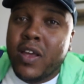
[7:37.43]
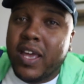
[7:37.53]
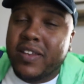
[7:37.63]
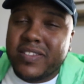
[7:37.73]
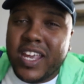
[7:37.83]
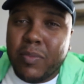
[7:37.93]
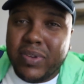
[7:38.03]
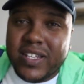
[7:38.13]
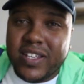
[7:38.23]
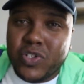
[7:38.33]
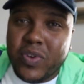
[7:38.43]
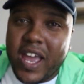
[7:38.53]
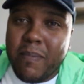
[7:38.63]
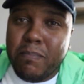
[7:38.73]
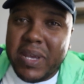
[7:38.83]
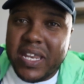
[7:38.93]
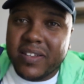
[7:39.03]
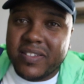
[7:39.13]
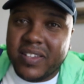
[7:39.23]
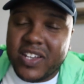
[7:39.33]
in the same place that you had
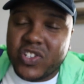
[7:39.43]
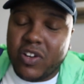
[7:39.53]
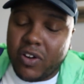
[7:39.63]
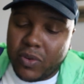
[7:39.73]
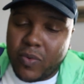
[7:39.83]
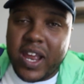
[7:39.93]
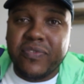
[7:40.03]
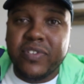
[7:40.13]
Mita stitched on the right